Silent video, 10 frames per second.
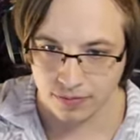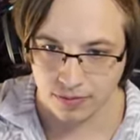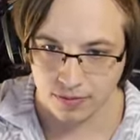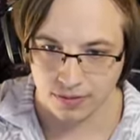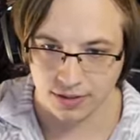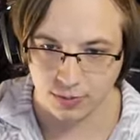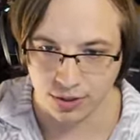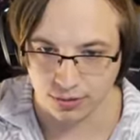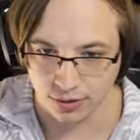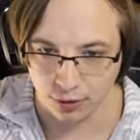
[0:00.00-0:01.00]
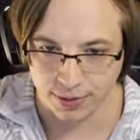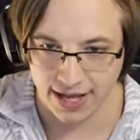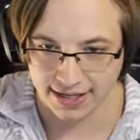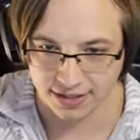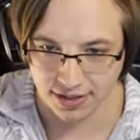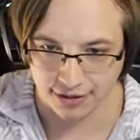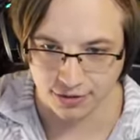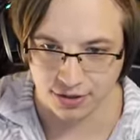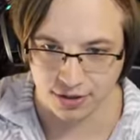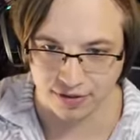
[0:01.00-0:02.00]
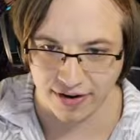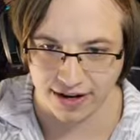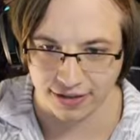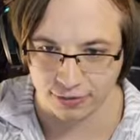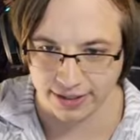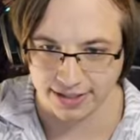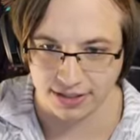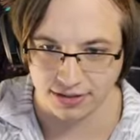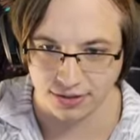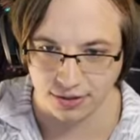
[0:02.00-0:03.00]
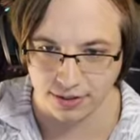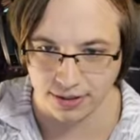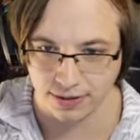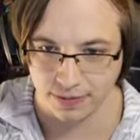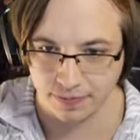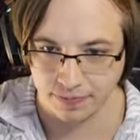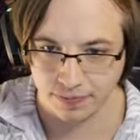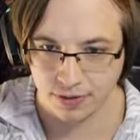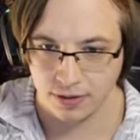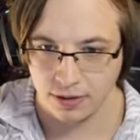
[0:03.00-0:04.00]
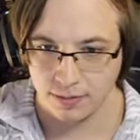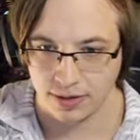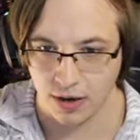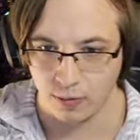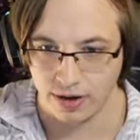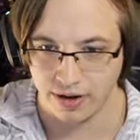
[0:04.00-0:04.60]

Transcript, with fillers: Because when you loop, it adds another, so then you're fighting three instead of two here. Got one of